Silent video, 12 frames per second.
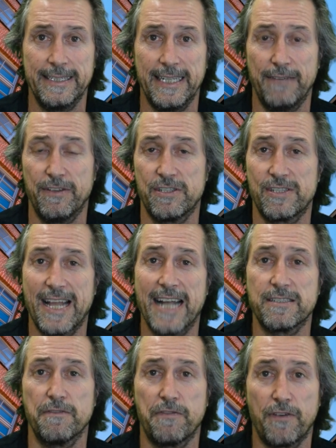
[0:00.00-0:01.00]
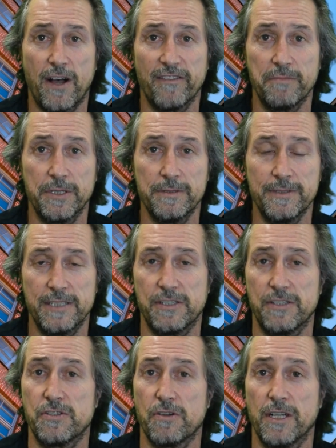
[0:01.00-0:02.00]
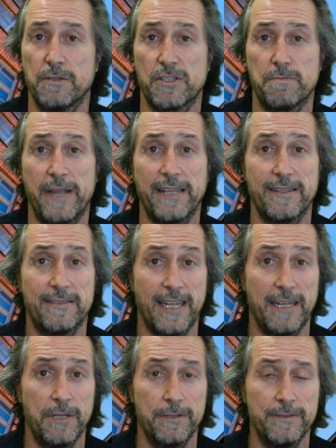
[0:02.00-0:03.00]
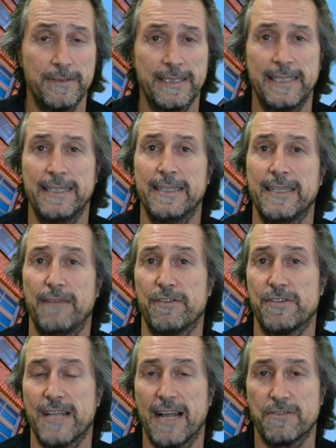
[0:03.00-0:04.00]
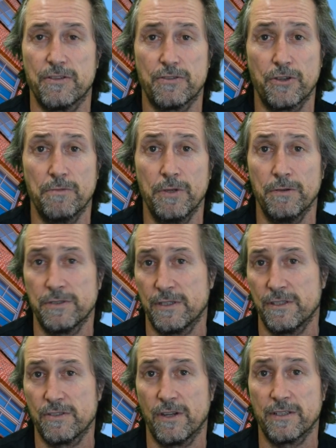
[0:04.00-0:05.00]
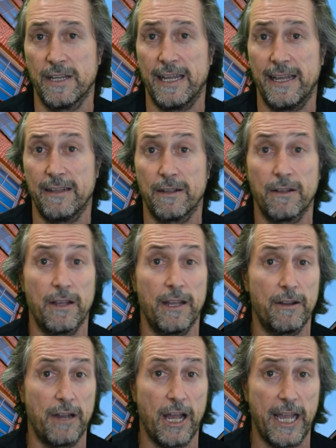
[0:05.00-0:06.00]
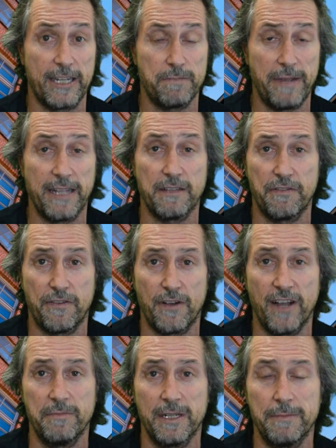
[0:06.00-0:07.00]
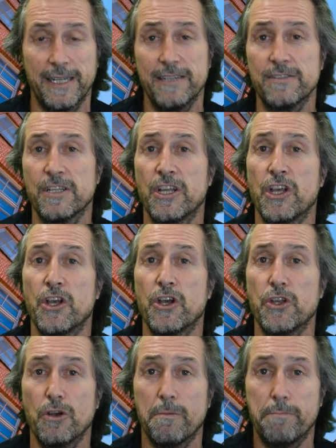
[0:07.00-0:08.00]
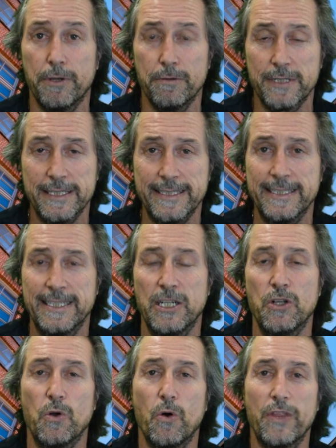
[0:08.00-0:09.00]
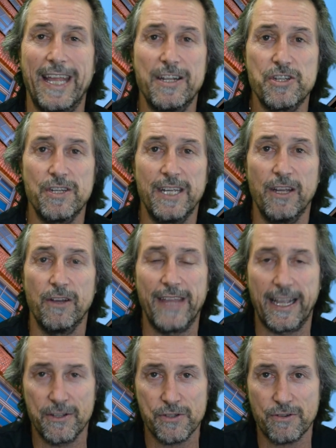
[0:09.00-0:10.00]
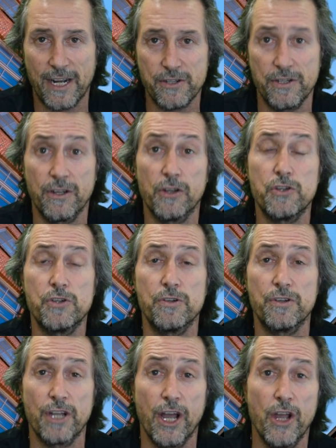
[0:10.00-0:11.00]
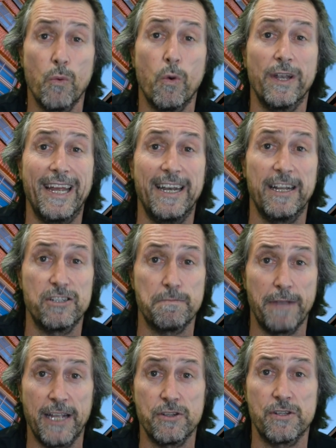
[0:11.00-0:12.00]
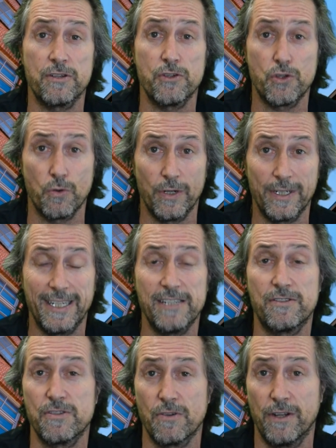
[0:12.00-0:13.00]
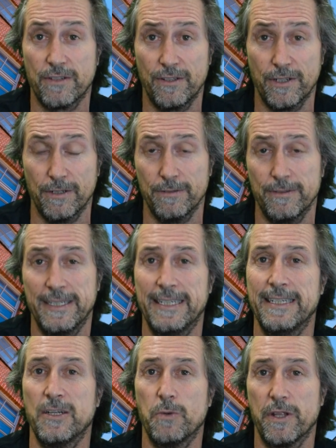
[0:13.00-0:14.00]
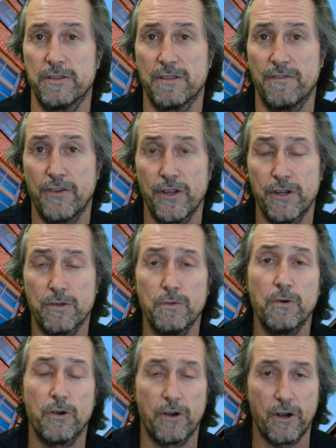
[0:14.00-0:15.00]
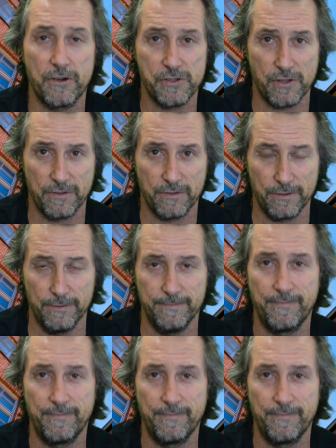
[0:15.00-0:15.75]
If it starts at five mil, is it designed to expand to ten mil? If it starts at two mil, is it designed to expand to five millimeters? Your builder or the engineer on that construction should know what an expansion joint is designed to do, whether it's a vertical or a horizontal.